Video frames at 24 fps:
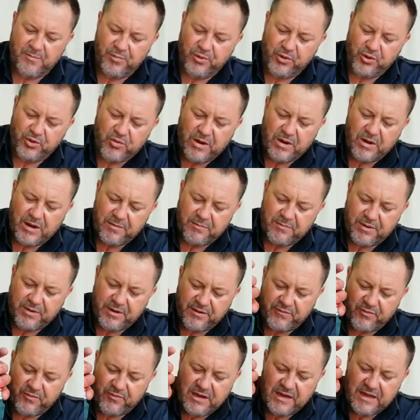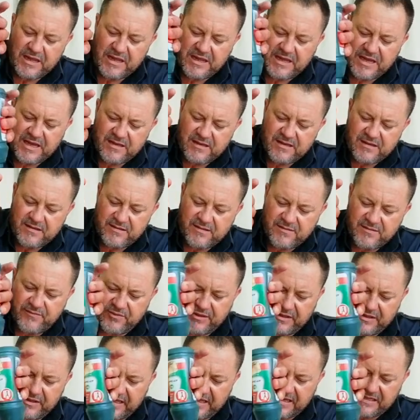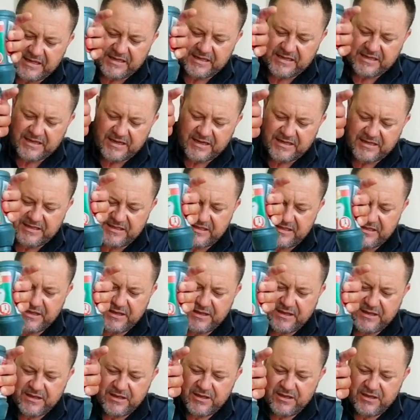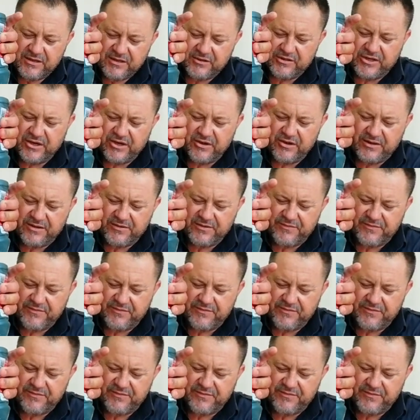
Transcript: put quite a bit of oil in here for this exercise to show the